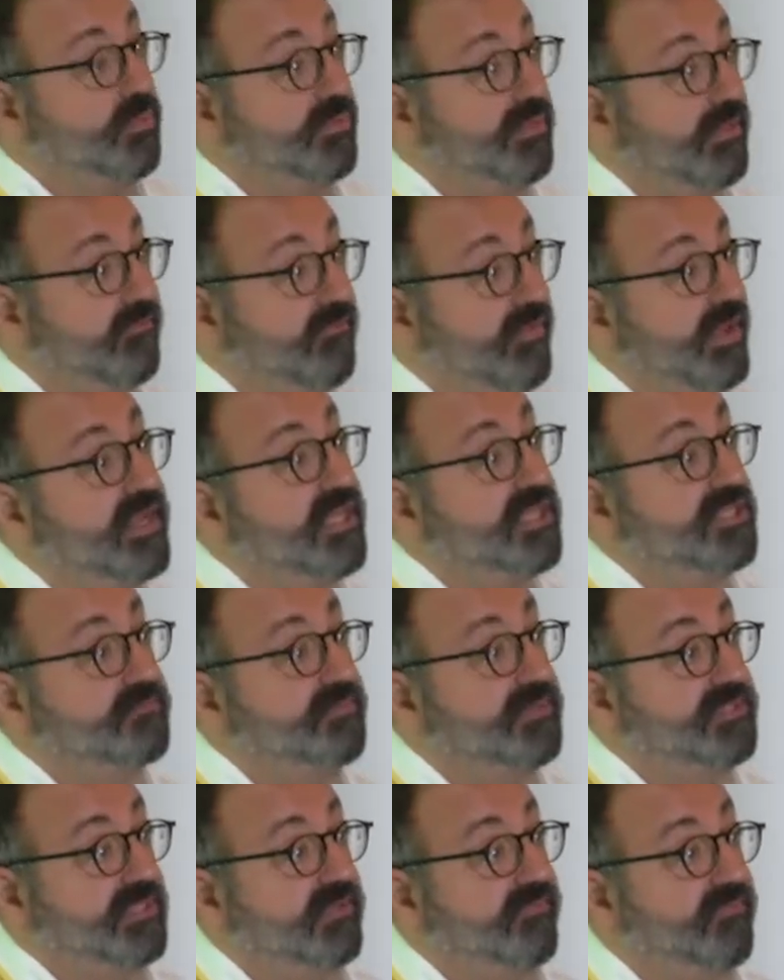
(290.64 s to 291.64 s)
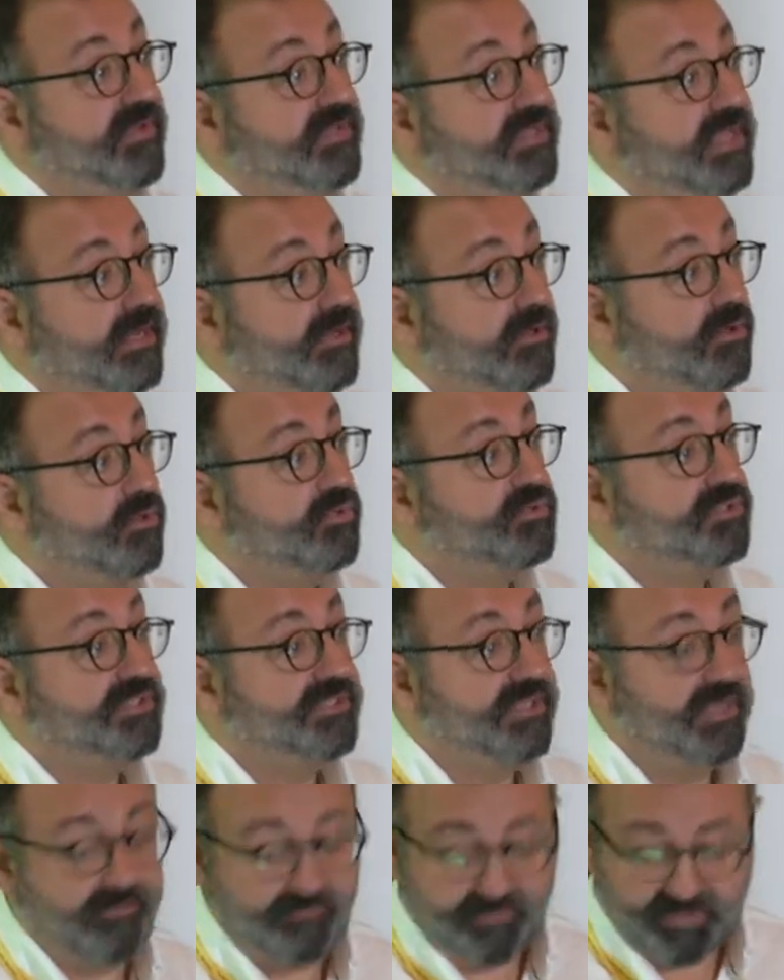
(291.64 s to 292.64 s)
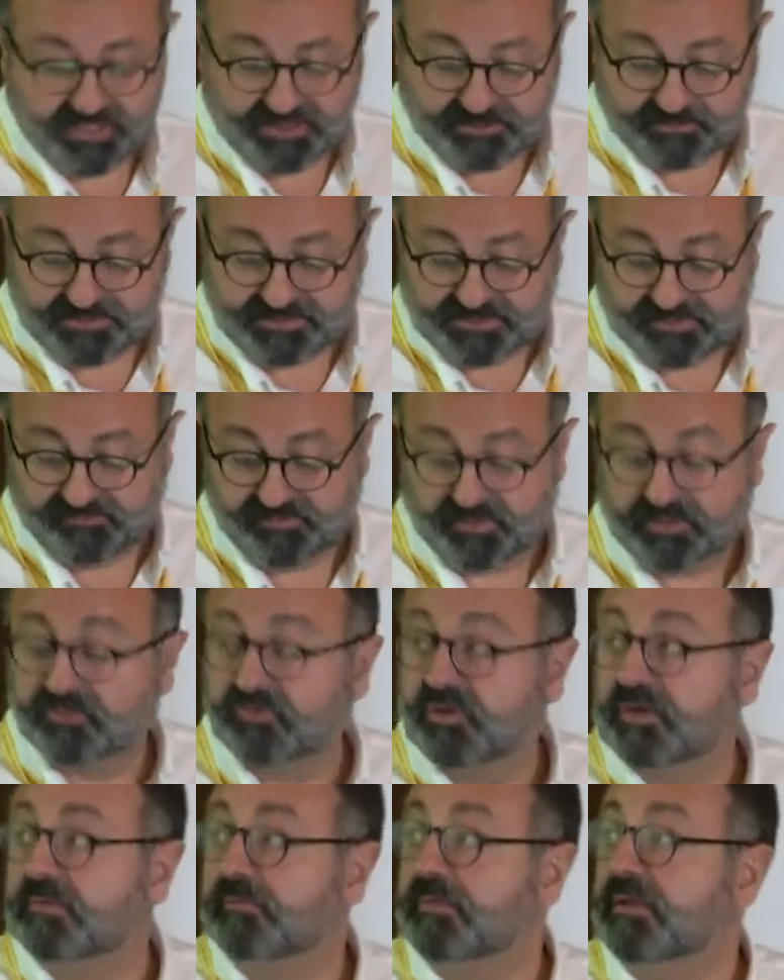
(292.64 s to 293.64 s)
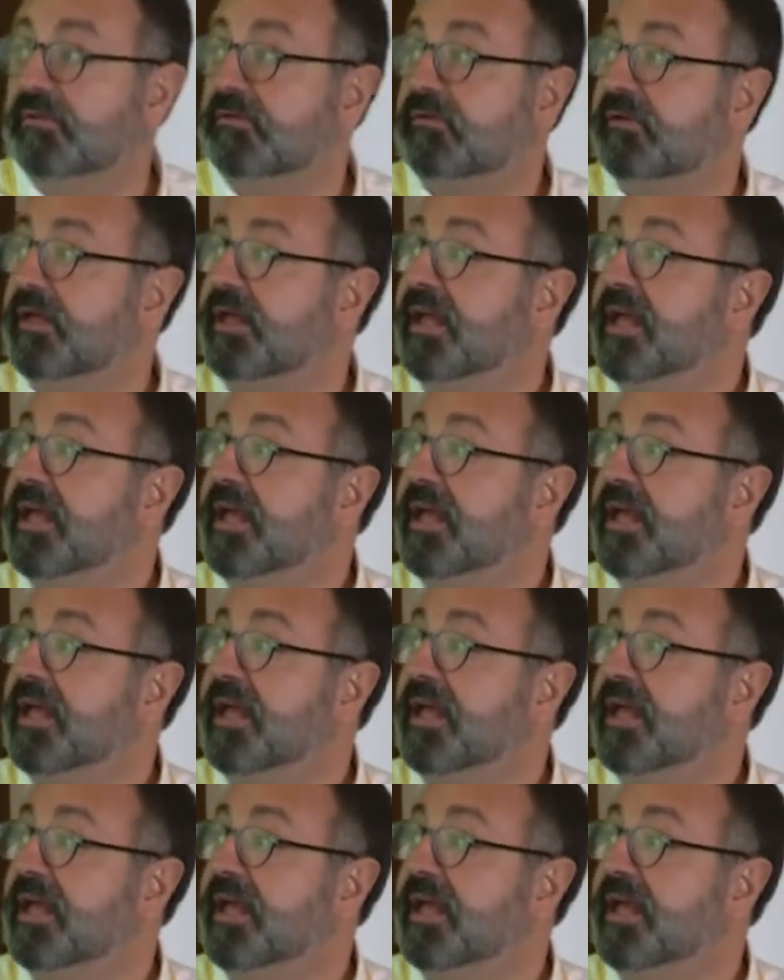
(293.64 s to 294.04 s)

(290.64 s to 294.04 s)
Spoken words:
with a very specific diagnosis and a very specific treatment.